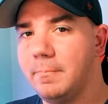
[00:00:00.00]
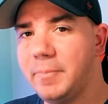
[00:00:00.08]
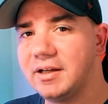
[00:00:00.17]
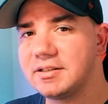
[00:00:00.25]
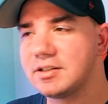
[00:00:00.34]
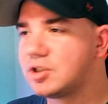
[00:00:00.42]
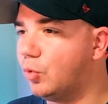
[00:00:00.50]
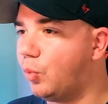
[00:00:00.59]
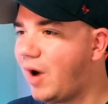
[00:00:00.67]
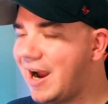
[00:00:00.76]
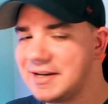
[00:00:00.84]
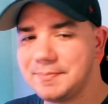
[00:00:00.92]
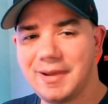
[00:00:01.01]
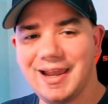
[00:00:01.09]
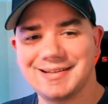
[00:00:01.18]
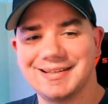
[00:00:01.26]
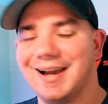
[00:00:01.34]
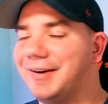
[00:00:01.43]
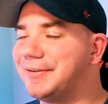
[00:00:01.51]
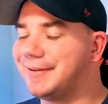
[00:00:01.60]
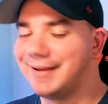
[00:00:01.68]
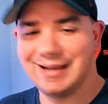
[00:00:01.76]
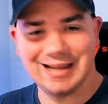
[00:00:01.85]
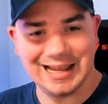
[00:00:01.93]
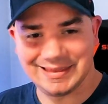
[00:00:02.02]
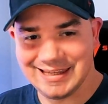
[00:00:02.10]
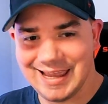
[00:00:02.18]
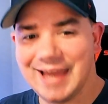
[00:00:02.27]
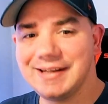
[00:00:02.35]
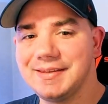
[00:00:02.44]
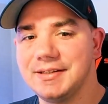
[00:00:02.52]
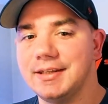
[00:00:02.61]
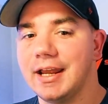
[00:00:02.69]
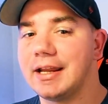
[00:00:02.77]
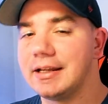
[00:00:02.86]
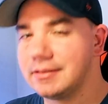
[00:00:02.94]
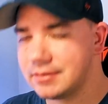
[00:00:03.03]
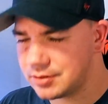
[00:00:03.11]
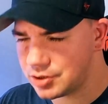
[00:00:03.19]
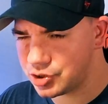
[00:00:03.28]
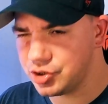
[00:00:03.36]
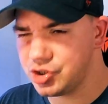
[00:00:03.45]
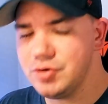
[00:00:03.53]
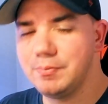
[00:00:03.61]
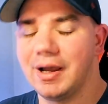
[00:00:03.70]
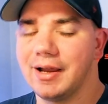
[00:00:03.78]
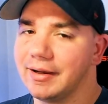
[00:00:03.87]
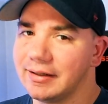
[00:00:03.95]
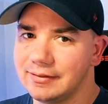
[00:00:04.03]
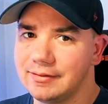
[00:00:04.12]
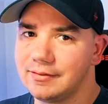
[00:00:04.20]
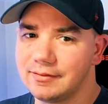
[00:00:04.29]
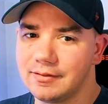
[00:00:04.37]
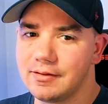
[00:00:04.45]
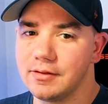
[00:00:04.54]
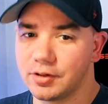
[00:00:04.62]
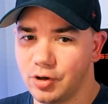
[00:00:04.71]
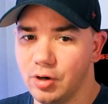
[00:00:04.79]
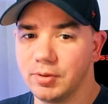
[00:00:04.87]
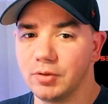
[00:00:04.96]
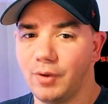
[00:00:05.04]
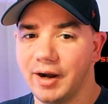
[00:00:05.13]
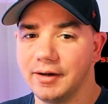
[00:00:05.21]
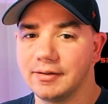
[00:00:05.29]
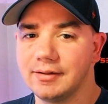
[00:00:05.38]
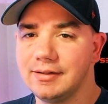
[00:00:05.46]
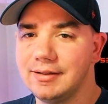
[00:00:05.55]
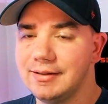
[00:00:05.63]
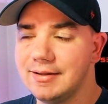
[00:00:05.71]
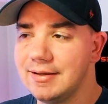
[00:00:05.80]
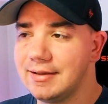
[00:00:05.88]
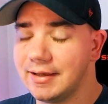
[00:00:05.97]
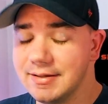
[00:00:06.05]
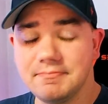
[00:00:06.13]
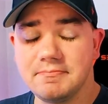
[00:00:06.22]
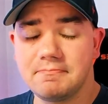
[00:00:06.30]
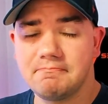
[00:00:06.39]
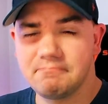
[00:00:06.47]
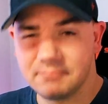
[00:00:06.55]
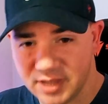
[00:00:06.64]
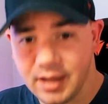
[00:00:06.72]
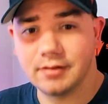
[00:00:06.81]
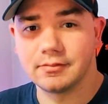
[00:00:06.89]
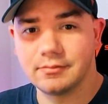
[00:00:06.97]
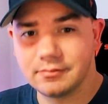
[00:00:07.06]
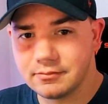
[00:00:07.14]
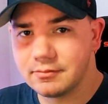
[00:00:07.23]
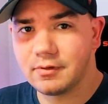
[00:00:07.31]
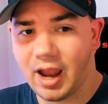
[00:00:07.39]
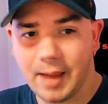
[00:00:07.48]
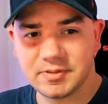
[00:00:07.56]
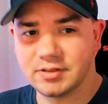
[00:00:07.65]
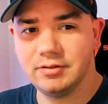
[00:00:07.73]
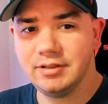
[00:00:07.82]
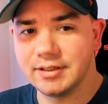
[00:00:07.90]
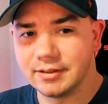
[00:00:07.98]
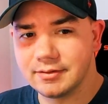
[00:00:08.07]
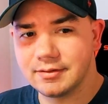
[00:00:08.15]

But to wind it back down, at the end of the day, should you buy the Cobra Wired? And yeah, absolutely.